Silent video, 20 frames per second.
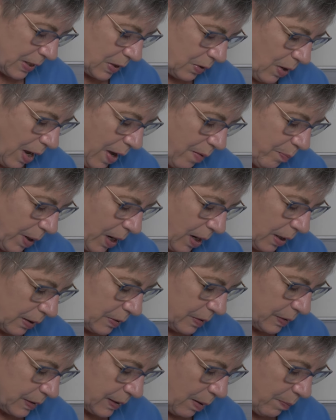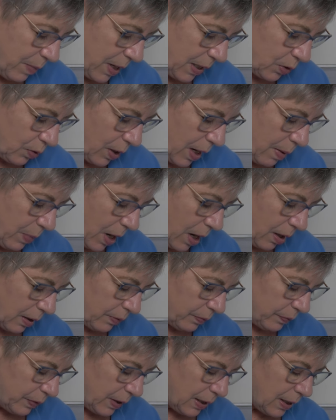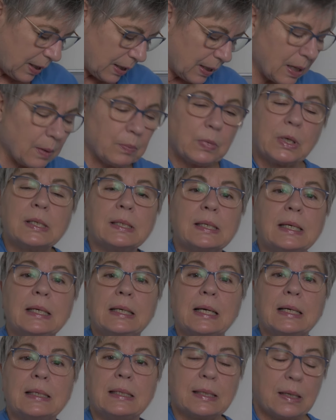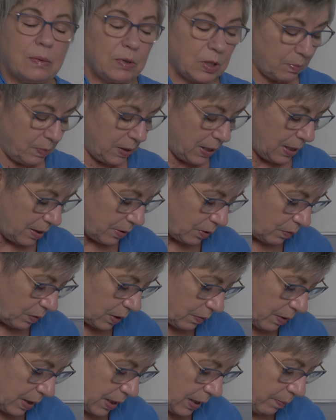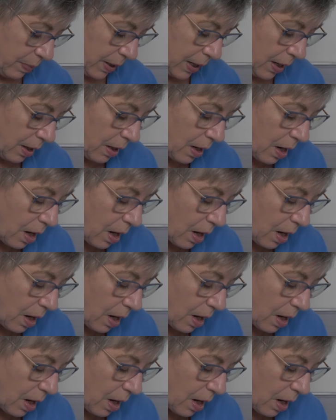do have bottles. I may try bottle feeding him because he does seem to be hungry quite a bit.